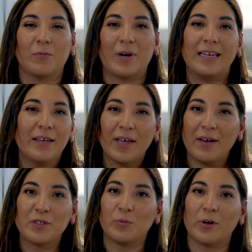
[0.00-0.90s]
we never
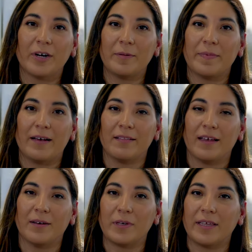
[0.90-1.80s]
have to worry about
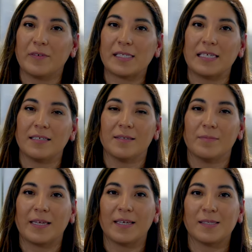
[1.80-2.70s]
that with Evisent
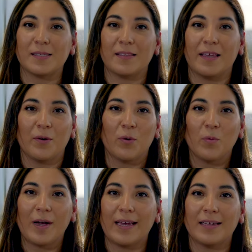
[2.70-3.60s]
because they're
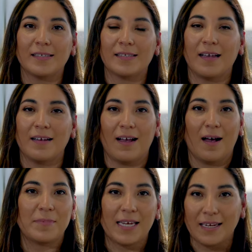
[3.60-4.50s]
always
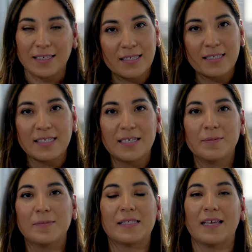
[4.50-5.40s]
updating
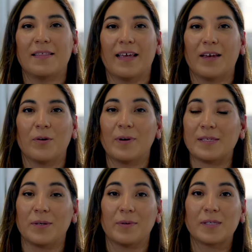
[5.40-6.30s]
systems, they
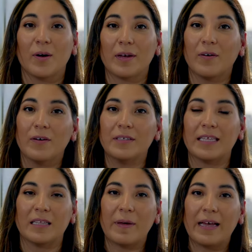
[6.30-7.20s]
always know what's going on
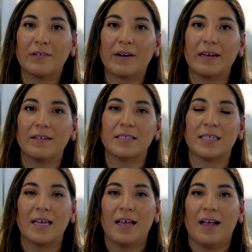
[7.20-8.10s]
in the background.
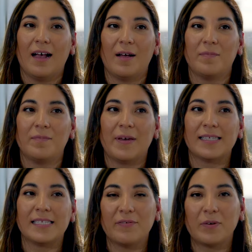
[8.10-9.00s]
Um,
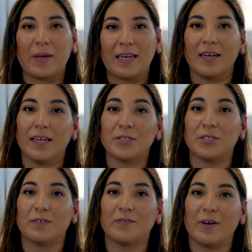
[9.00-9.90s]
it's never been an
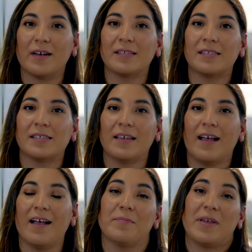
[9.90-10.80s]
issue for us
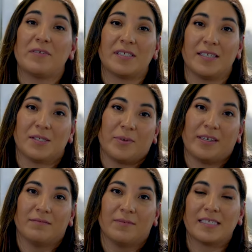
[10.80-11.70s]
um, ever since
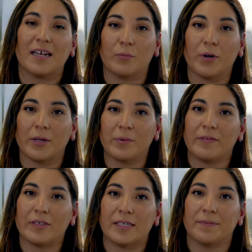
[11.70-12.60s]
we, we started working with
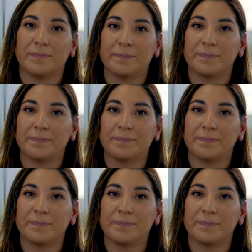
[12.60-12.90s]
Evisent.